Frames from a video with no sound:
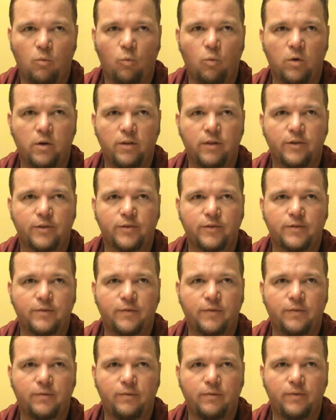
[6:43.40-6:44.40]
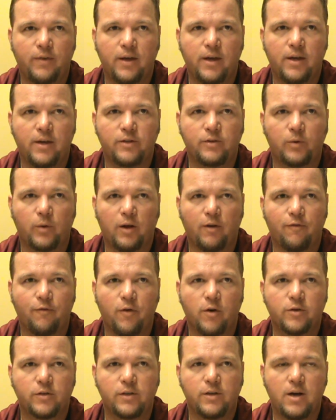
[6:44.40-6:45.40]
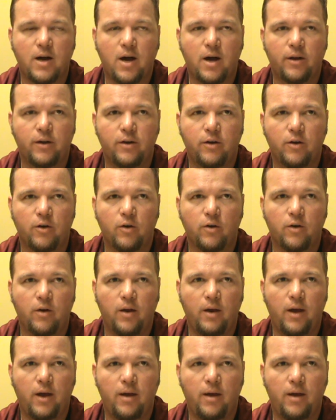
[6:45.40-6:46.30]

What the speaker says: One of the things when I first got here